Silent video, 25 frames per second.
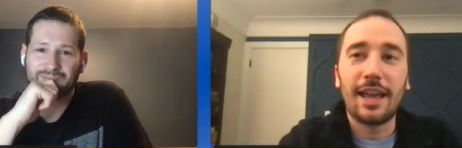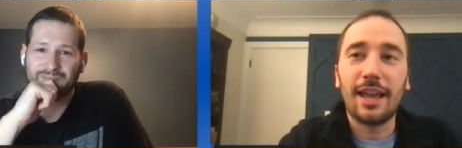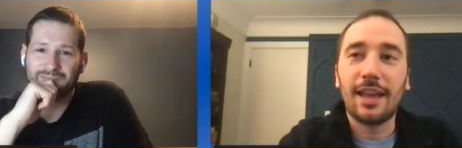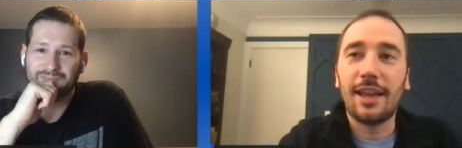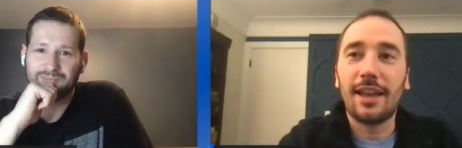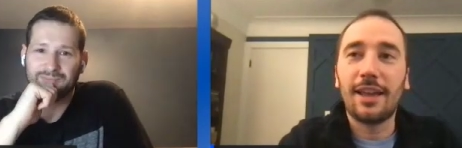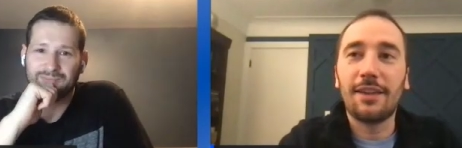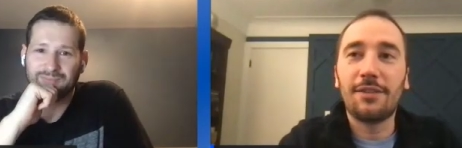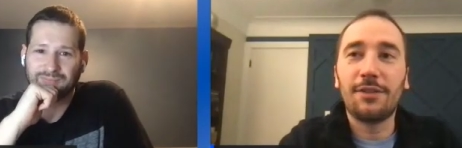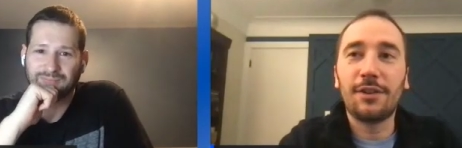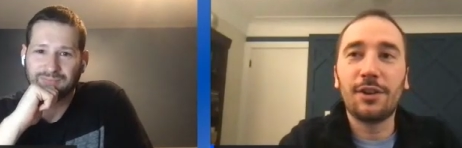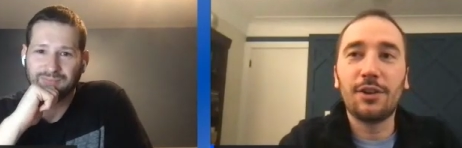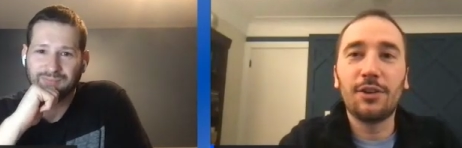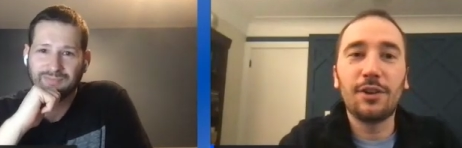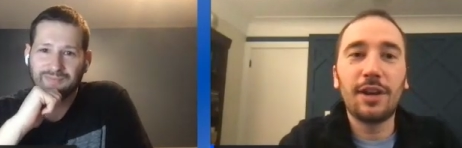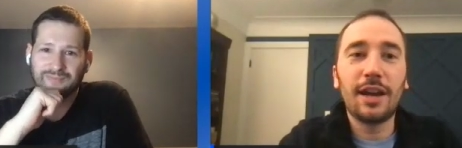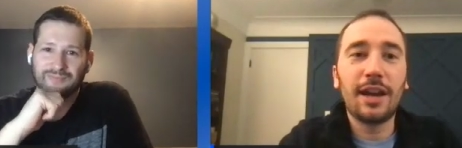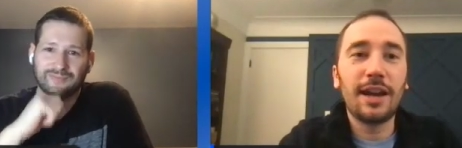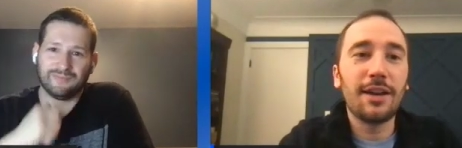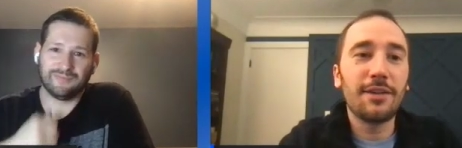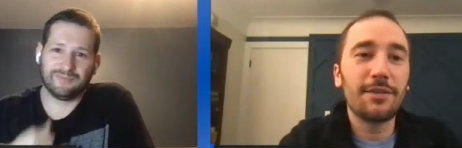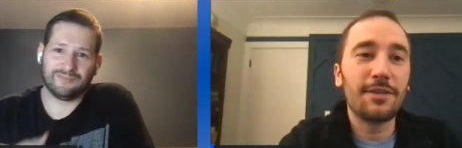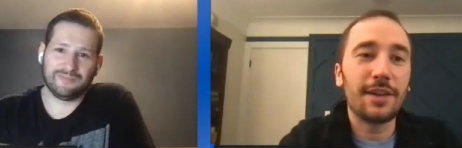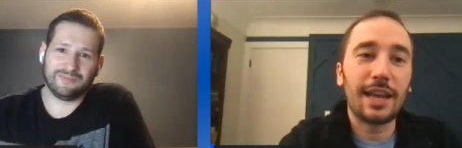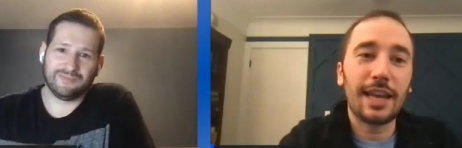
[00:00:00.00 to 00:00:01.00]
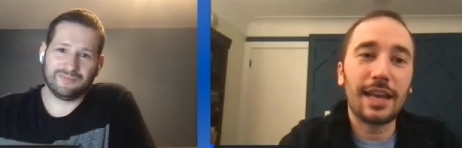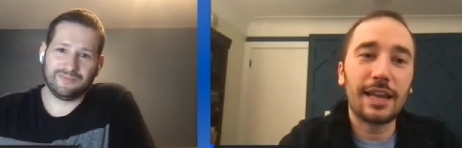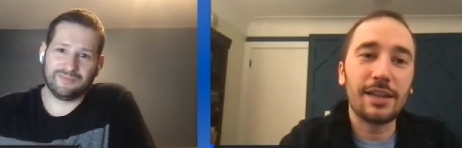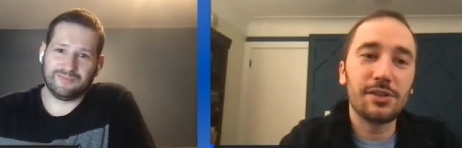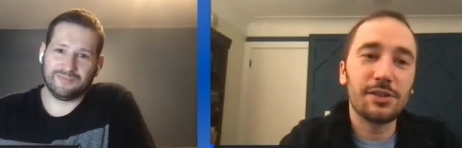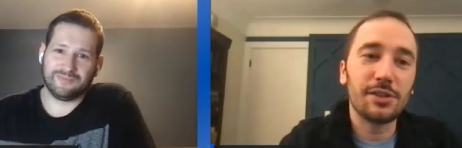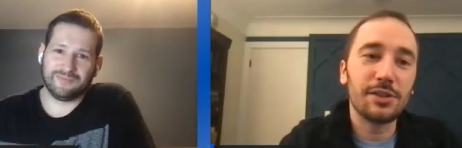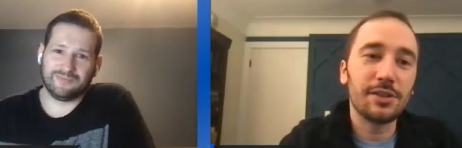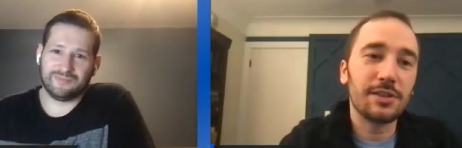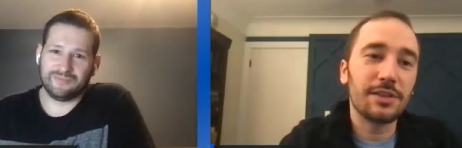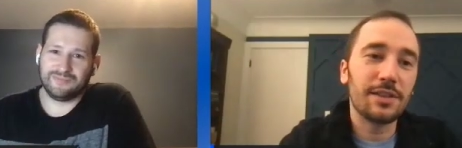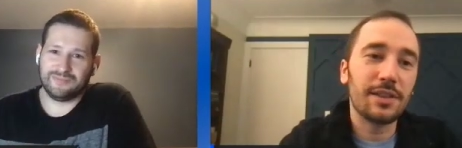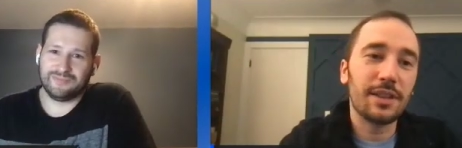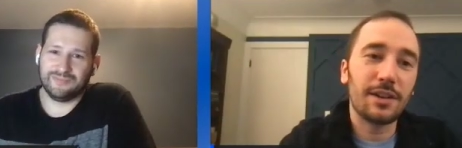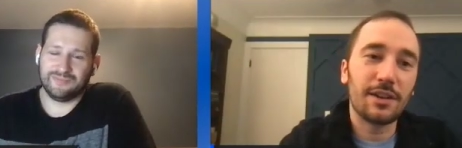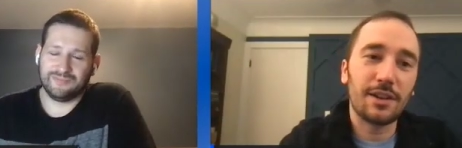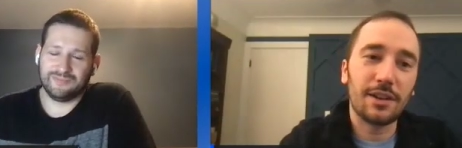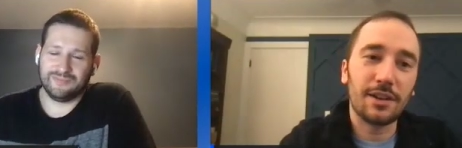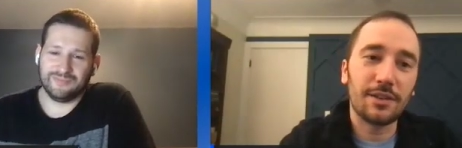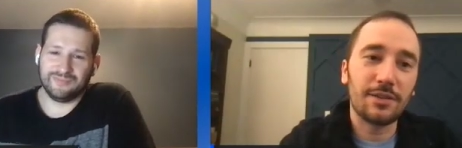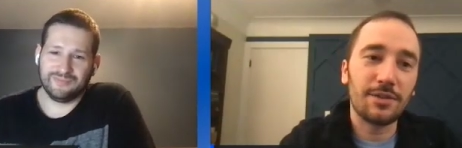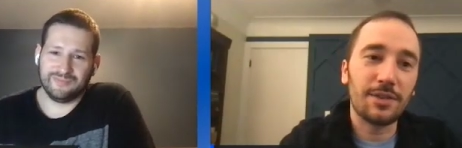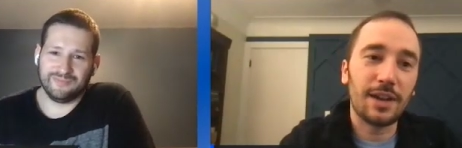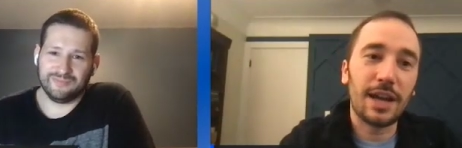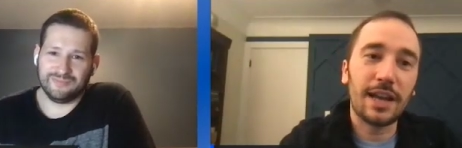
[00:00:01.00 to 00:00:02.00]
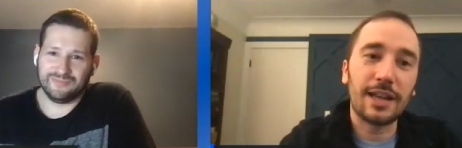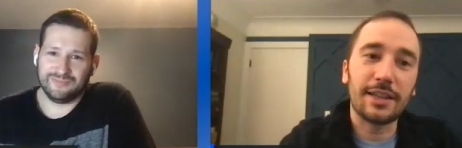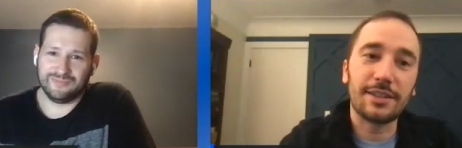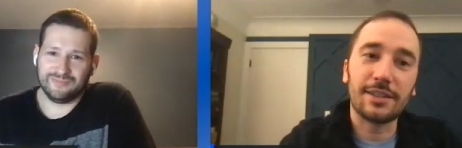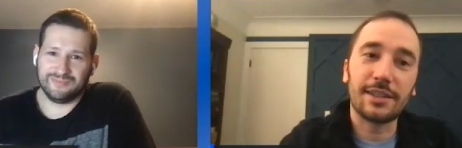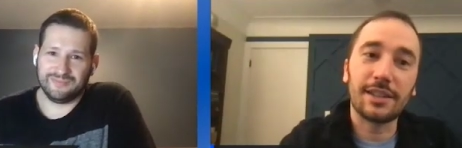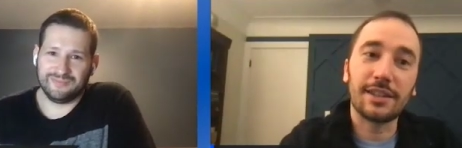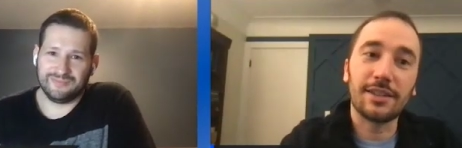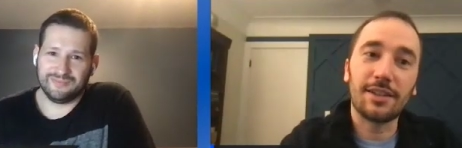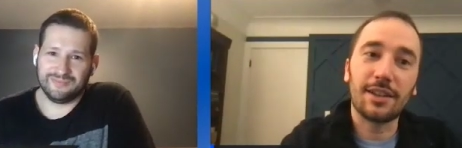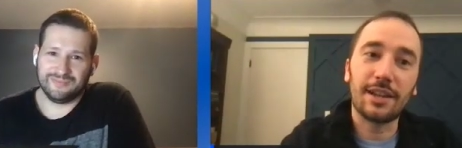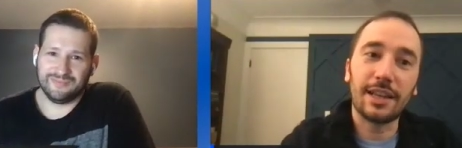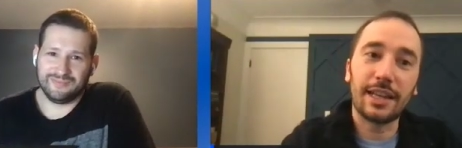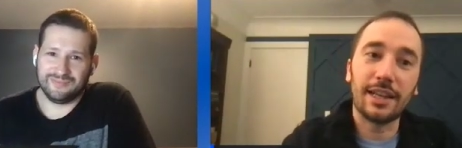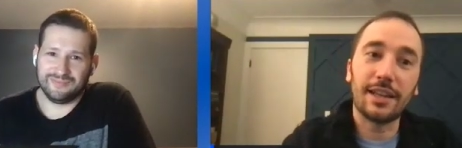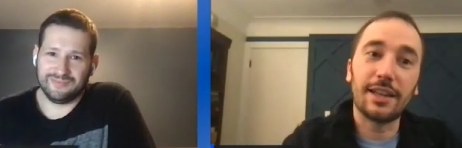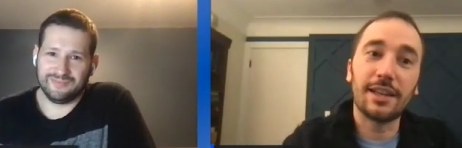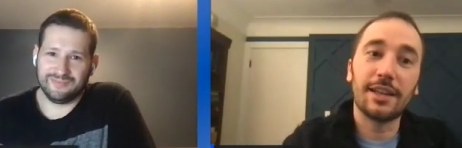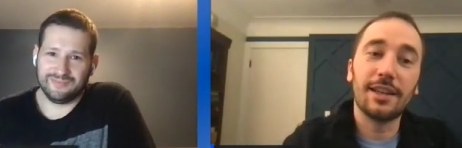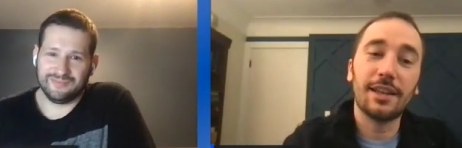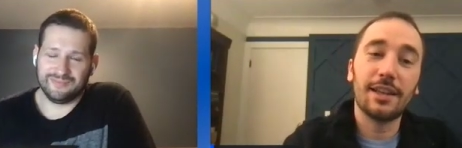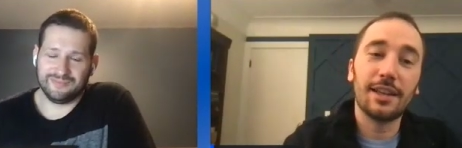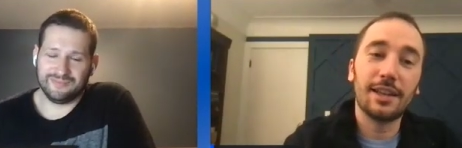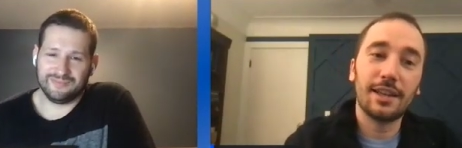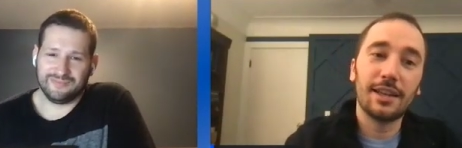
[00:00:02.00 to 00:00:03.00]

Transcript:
Speaker 1: if you have agents that are advising like,